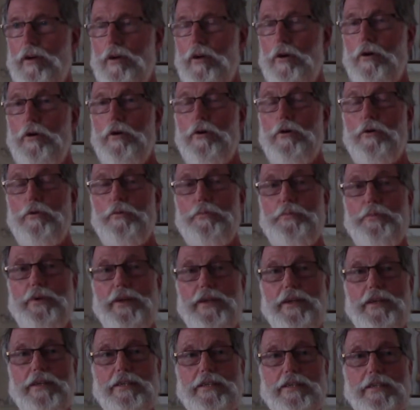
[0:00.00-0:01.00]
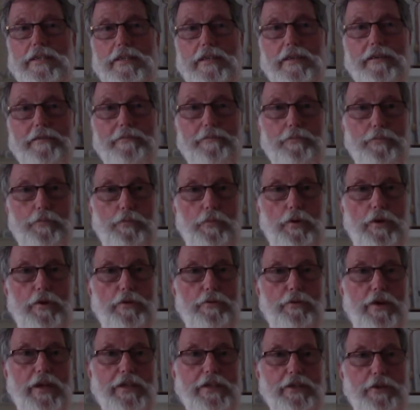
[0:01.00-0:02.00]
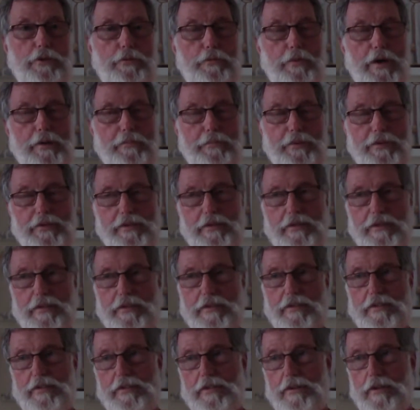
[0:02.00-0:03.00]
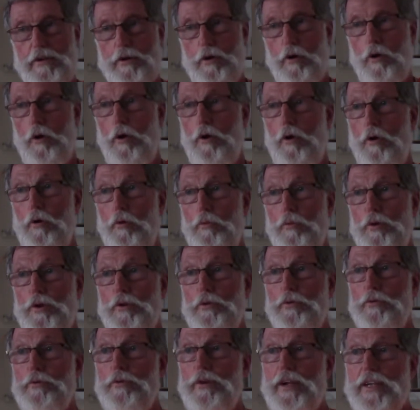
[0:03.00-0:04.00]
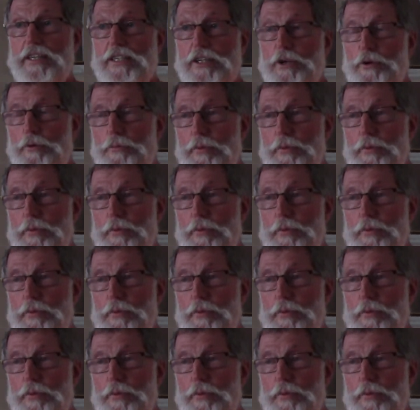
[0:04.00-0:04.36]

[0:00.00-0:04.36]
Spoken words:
Oh, please, will you rescue my business? Oh, will you rescue